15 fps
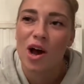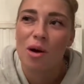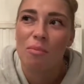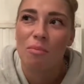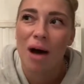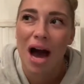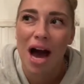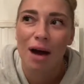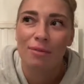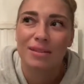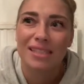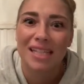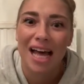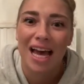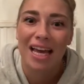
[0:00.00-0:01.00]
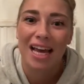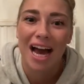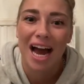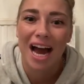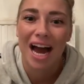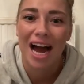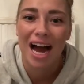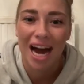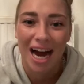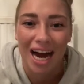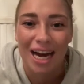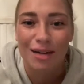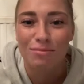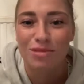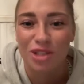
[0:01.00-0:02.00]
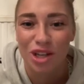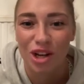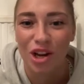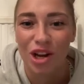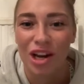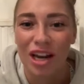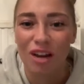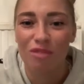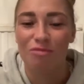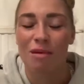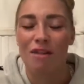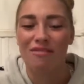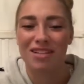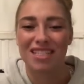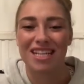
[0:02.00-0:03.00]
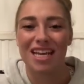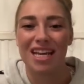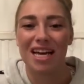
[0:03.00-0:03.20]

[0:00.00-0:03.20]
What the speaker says: but I was like, I absolutely love my physique